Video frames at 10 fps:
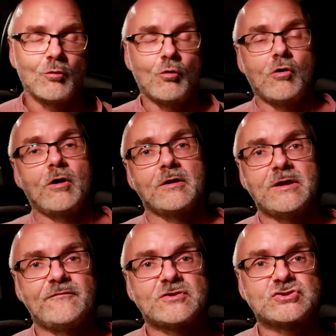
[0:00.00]
or
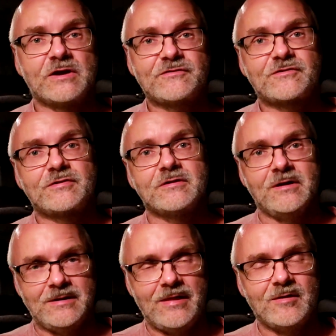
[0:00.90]
if it's just
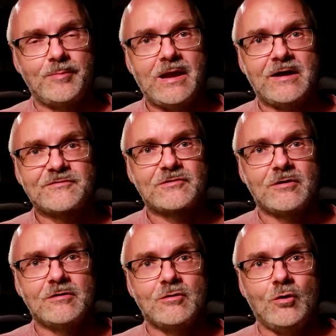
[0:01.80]
another
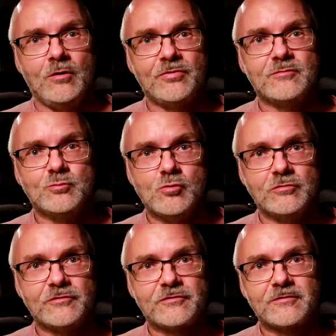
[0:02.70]
plaster on the
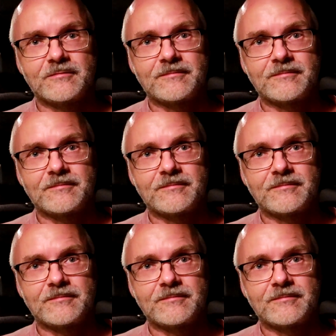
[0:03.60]
wound.